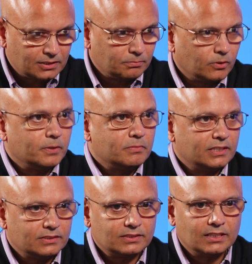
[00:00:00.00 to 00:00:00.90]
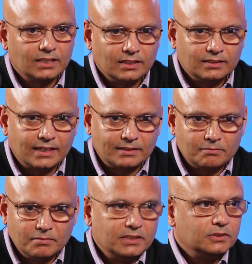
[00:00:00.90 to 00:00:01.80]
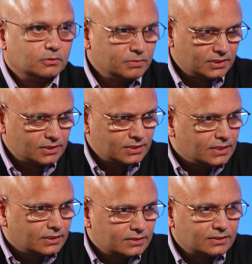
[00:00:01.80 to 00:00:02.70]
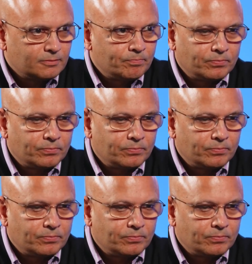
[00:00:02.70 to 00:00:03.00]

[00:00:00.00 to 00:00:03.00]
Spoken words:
deployments that meet your business needs.